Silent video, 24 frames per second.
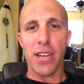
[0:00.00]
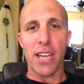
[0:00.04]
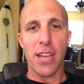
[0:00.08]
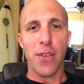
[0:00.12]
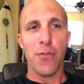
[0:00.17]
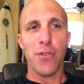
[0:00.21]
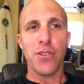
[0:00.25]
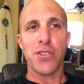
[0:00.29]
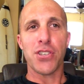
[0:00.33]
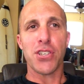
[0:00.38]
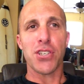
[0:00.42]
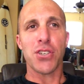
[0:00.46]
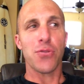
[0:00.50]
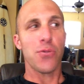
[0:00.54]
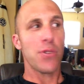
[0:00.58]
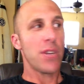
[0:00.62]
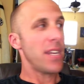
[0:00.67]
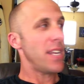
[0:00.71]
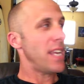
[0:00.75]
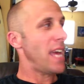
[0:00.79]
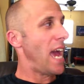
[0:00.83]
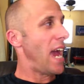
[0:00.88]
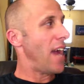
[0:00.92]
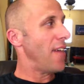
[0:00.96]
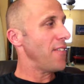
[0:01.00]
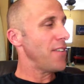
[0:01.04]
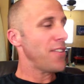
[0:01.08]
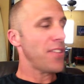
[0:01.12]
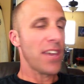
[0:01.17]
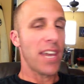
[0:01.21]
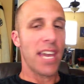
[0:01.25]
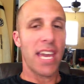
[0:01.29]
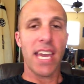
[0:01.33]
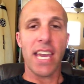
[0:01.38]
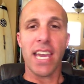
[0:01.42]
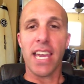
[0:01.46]
He would just read
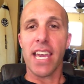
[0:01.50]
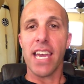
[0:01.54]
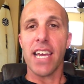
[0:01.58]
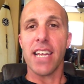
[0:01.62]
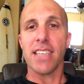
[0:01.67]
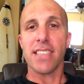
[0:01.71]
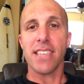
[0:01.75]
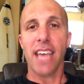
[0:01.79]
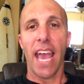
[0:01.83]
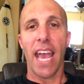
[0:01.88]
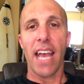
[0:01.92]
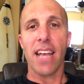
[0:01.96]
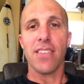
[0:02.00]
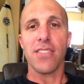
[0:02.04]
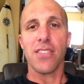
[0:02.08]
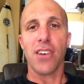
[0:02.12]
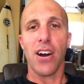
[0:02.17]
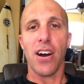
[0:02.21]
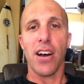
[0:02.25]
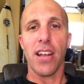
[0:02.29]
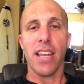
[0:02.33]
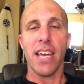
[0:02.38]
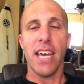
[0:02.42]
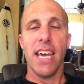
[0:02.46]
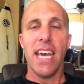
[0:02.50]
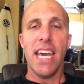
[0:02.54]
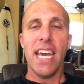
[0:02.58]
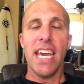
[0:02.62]
everything he could get his hands on.